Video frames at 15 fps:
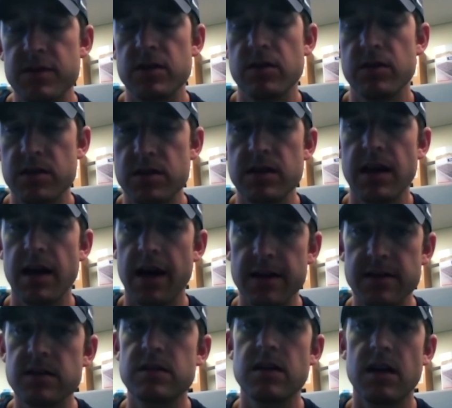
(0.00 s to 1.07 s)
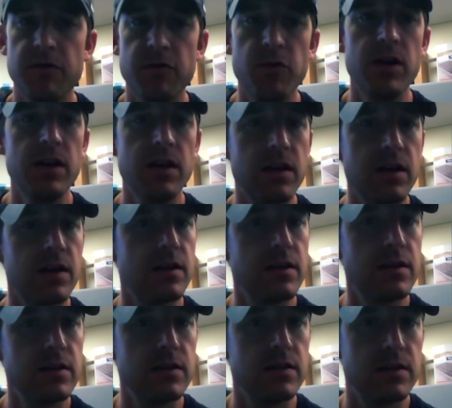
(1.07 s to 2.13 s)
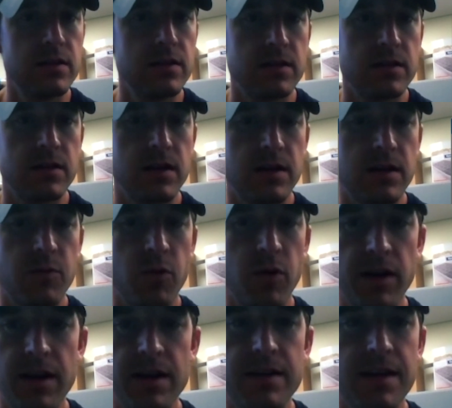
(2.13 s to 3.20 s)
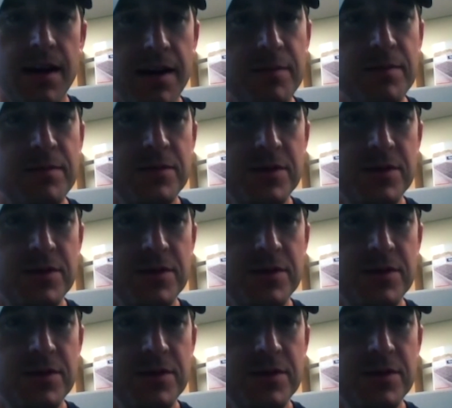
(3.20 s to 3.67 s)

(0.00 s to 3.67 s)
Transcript: So it's a tough week and one day at a time.